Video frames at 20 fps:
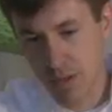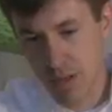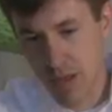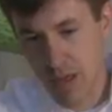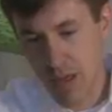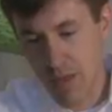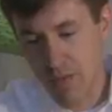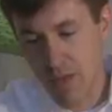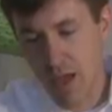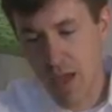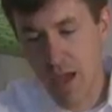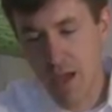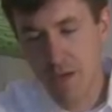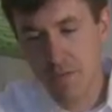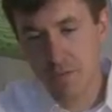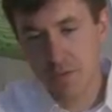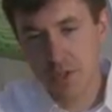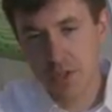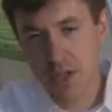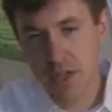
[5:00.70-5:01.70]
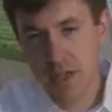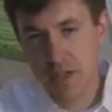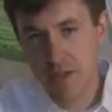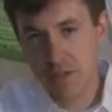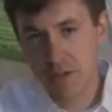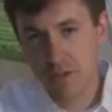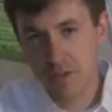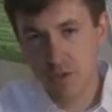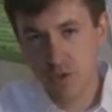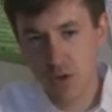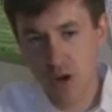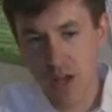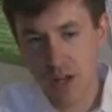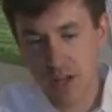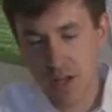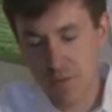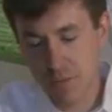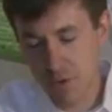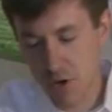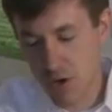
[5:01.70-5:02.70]
and they have tea dry
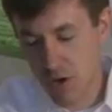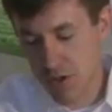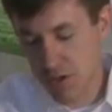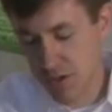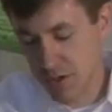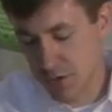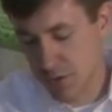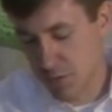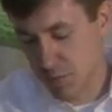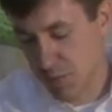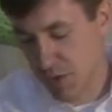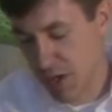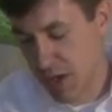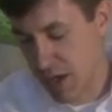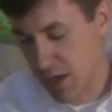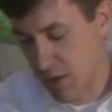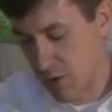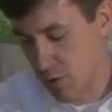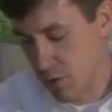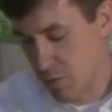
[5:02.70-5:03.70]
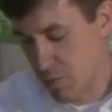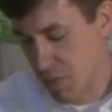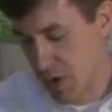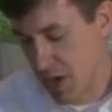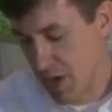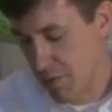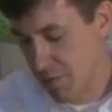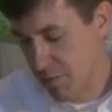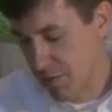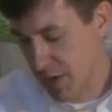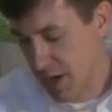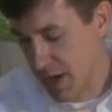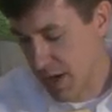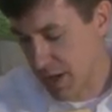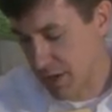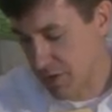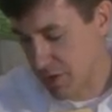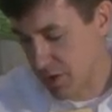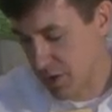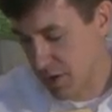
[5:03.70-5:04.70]
leaf on display, you may
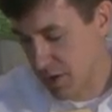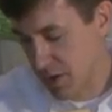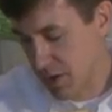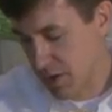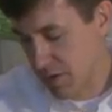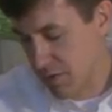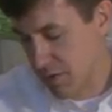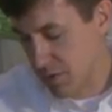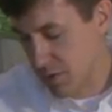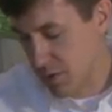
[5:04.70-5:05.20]
find that